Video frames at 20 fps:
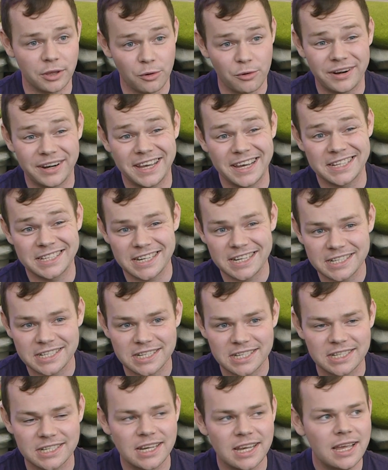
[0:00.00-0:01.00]
that already
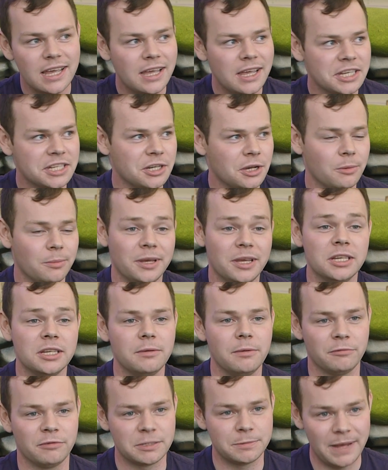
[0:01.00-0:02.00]
exists. So we'll be
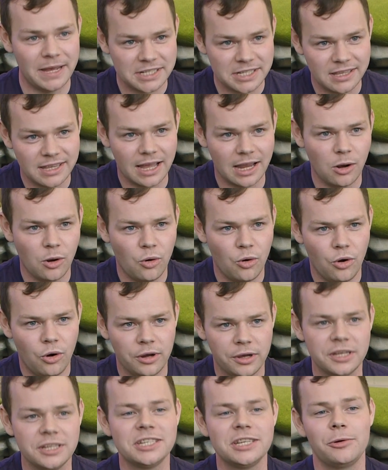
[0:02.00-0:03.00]
respecting that lore,
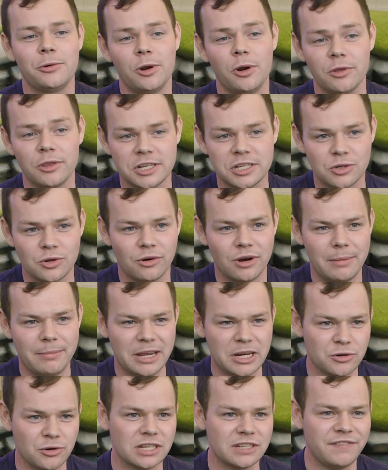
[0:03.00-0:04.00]
continuing on the story, and
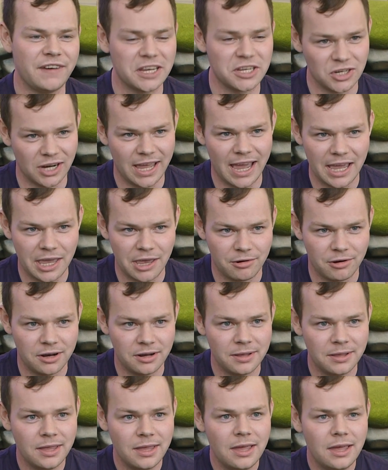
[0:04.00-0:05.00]
make sure it's factually accurate.